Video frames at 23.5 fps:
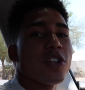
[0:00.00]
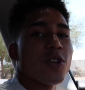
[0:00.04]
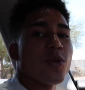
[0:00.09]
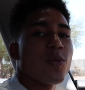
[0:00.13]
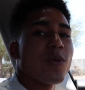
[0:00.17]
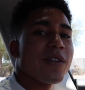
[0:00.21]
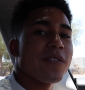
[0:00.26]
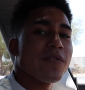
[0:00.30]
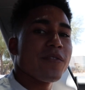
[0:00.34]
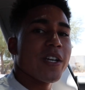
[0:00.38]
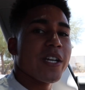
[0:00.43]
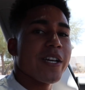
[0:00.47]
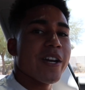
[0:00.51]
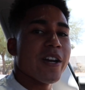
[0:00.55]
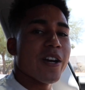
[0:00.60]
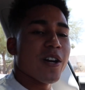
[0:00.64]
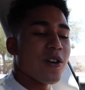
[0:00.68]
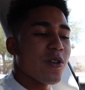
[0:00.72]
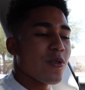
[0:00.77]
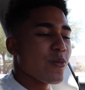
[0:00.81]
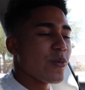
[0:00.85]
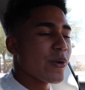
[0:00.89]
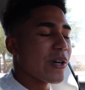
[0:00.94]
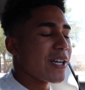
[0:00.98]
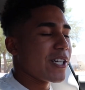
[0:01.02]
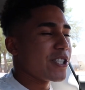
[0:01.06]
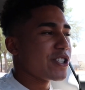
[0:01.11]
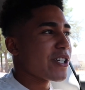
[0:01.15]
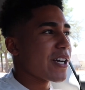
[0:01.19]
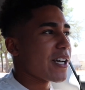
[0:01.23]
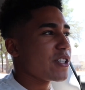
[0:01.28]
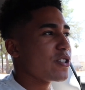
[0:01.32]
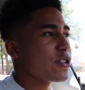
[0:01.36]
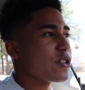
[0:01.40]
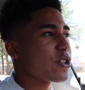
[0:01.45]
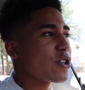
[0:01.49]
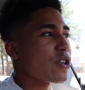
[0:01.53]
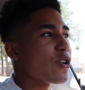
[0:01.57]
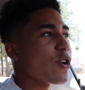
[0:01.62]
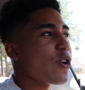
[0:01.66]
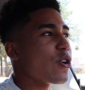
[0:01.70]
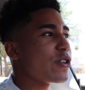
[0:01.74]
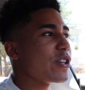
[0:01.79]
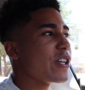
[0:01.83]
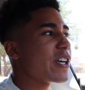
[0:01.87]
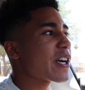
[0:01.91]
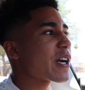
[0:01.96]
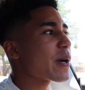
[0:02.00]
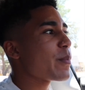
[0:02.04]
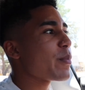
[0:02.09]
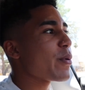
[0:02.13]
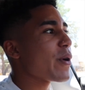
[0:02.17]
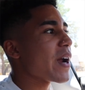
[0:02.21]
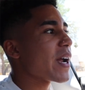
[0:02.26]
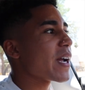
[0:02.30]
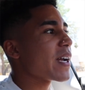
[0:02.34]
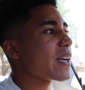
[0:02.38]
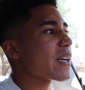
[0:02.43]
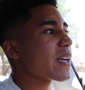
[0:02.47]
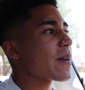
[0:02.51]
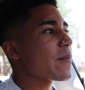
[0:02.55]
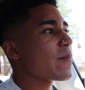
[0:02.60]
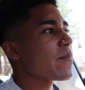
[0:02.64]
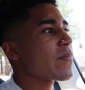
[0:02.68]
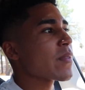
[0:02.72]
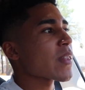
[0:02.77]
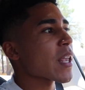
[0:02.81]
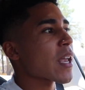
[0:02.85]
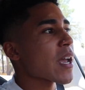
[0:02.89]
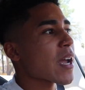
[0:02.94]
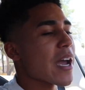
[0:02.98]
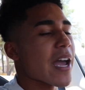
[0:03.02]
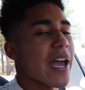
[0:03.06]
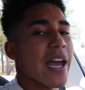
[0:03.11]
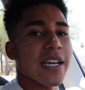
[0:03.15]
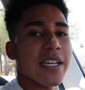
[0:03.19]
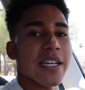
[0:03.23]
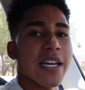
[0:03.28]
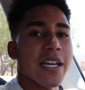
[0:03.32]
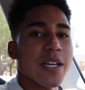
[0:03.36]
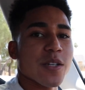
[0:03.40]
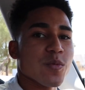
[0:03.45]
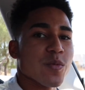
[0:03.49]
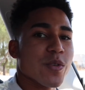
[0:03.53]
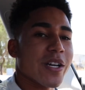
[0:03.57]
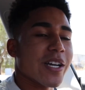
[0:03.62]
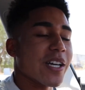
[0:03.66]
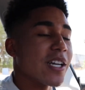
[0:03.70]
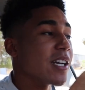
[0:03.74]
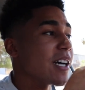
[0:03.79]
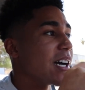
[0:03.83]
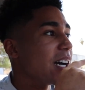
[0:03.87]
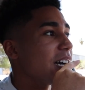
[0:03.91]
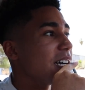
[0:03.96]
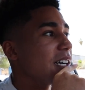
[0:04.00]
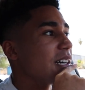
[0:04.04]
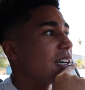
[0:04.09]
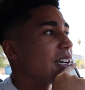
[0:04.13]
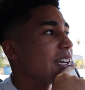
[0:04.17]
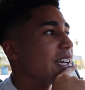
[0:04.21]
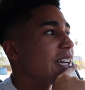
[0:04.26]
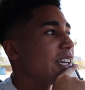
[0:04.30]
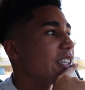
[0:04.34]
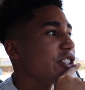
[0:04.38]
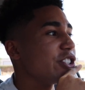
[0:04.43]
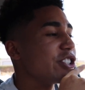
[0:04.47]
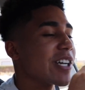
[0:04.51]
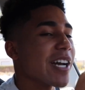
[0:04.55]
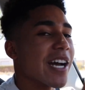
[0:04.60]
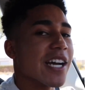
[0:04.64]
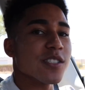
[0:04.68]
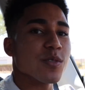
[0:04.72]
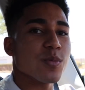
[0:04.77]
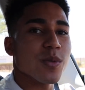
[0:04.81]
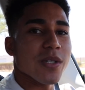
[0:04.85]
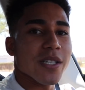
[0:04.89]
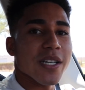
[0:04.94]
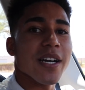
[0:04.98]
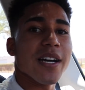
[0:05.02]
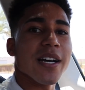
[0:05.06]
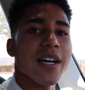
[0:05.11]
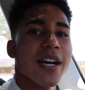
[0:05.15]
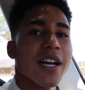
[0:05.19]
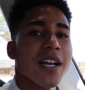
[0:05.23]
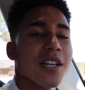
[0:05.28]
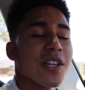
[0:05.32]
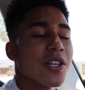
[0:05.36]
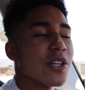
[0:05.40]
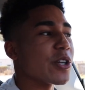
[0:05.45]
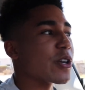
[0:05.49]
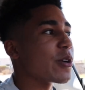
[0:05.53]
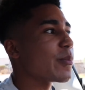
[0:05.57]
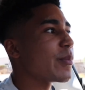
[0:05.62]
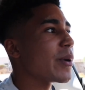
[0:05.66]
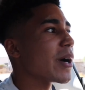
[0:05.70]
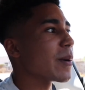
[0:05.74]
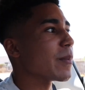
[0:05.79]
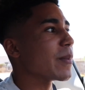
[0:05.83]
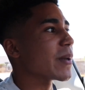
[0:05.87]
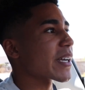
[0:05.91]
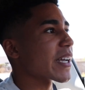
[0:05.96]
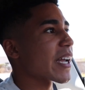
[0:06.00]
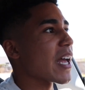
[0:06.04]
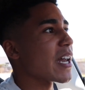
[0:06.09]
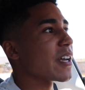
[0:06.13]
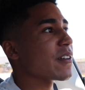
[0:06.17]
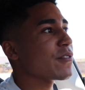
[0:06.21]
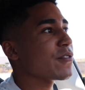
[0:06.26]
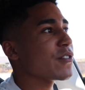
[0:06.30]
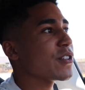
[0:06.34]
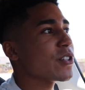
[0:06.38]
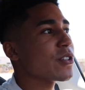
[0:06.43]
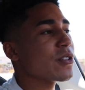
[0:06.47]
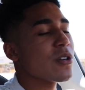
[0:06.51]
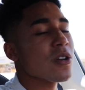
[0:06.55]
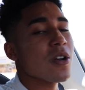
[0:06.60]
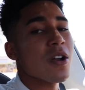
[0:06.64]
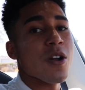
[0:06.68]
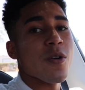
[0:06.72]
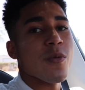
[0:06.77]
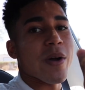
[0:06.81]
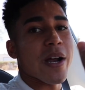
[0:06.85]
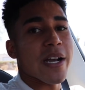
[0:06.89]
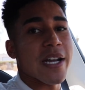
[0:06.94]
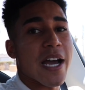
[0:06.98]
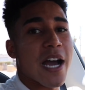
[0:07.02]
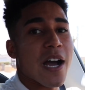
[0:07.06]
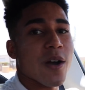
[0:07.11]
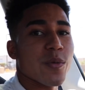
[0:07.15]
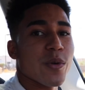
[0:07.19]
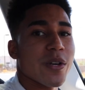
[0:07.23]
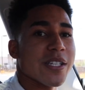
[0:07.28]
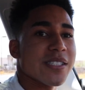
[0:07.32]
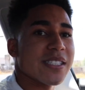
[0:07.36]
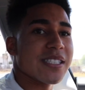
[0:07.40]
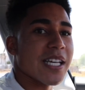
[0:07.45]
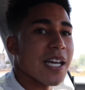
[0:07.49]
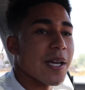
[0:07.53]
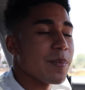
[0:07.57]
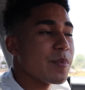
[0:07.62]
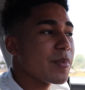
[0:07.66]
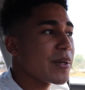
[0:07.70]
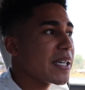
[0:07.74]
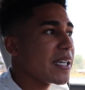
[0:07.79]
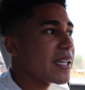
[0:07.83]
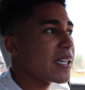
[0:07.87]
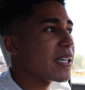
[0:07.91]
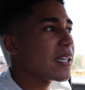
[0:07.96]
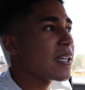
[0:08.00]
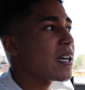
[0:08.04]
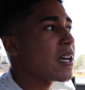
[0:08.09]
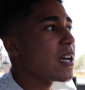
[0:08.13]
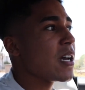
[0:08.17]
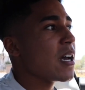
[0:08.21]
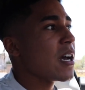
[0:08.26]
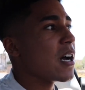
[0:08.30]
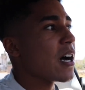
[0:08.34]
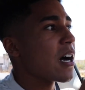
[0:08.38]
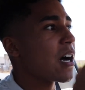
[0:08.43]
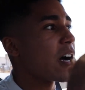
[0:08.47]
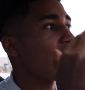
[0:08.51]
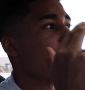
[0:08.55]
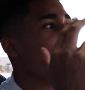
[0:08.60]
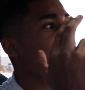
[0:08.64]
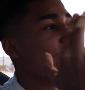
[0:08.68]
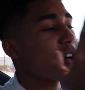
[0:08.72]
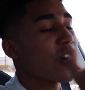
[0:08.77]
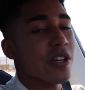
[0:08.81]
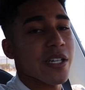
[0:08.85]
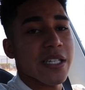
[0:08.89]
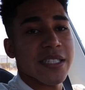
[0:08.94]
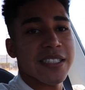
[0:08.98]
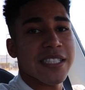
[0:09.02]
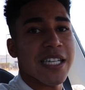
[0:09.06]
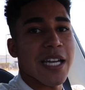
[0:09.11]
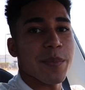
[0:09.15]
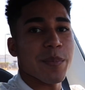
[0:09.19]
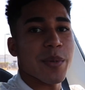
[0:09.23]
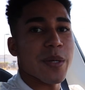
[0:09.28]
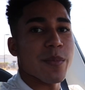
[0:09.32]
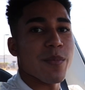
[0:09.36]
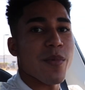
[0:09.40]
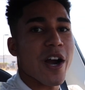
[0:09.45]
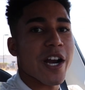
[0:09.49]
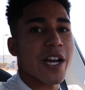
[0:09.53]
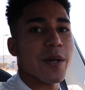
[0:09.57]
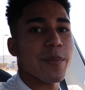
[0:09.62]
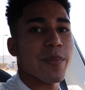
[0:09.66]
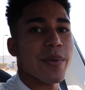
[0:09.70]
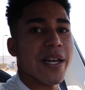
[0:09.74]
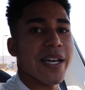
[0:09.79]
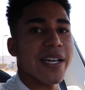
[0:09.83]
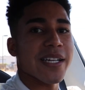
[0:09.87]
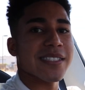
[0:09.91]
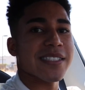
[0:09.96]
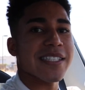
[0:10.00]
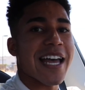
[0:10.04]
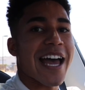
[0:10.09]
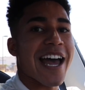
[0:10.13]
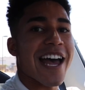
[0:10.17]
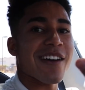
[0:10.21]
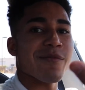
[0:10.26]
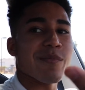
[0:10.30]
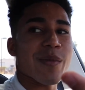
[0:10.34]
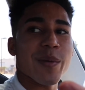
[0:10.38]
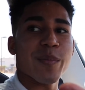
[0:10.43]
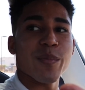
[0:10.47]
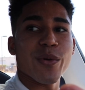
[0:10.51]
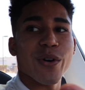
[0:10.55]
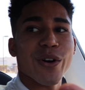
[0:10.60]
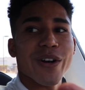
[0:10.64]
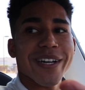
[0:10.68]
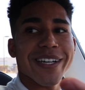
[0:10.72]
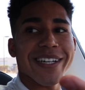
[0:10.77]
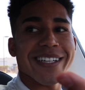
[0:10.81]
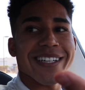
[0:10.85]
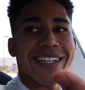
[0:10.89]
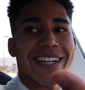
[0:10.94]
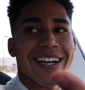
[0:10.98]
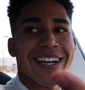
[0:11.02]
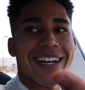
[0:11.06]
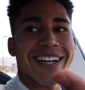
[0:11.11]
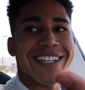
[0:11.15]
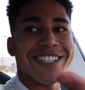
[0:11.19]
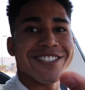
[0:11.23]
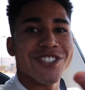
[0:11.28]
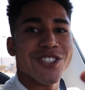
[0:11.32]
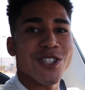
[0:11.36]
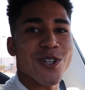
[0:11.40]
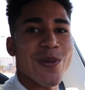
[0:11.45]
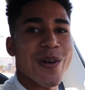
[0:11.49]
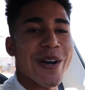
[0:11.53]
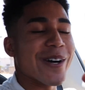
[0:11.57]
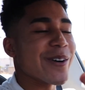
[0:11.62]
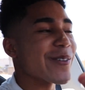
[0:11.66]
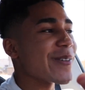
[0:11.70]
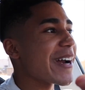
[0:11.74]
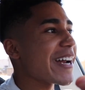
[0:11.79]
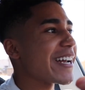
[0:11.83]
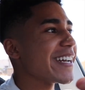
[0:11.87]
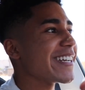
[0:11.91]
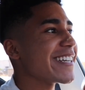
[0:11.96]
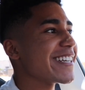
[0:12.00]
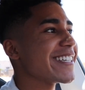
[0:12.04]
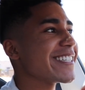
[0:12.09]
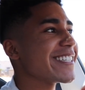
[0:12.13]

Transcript: than one video. We're gonna try to do the gold digger prank, and then we're gonna hit you guys with a little public interview. Right now, we're in Tempe. We're going to Tempe Marketplace. I have my boy Joel right here.